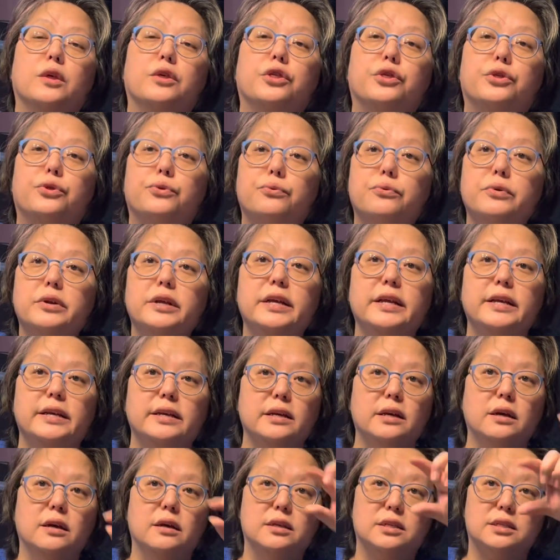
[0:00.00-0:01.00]

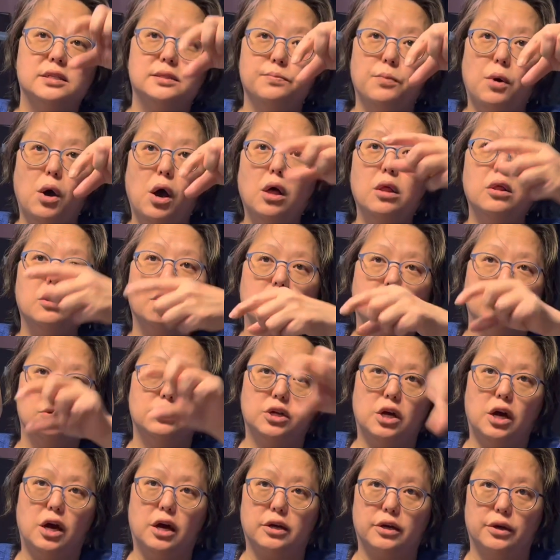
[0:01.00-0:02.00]
3 smaller
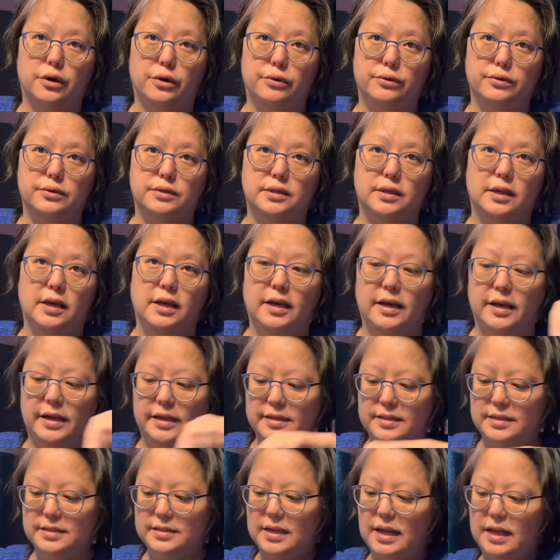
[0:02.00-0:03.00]
tacos
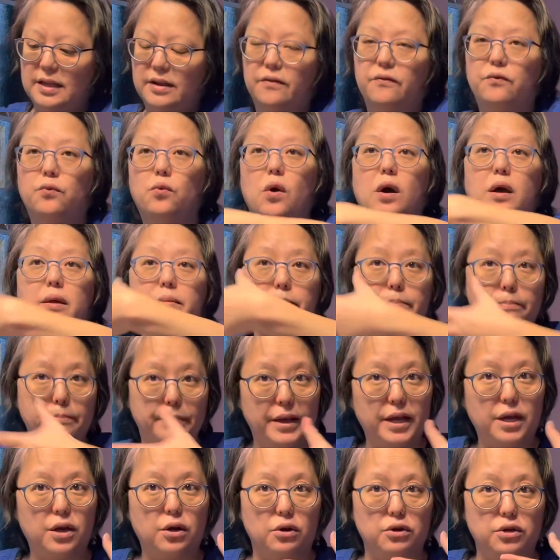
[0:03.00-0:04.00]
instead of 1
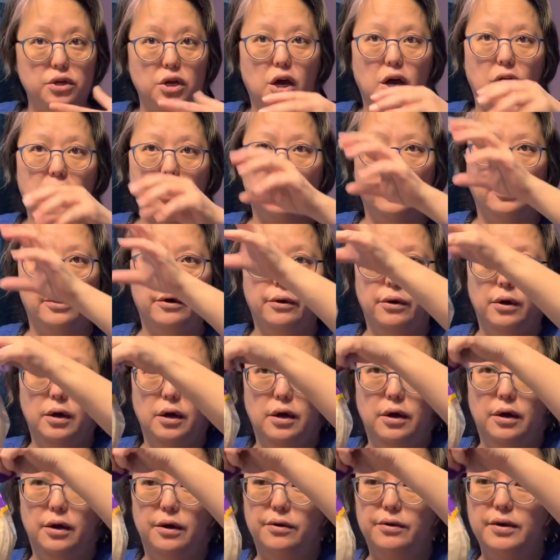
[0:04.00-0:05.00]
bigger taco.
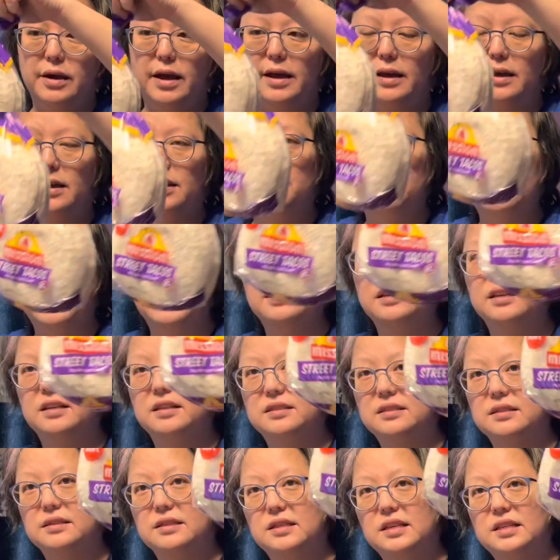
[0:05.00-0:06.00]
Okay, and that
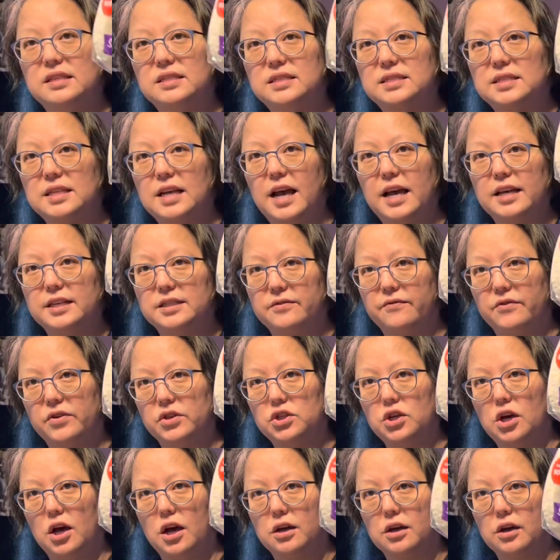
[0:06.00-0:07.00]
is this size of a
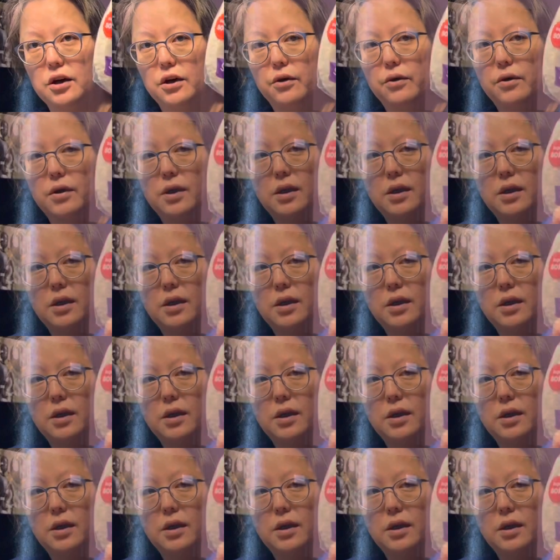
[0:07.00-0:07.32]
taco.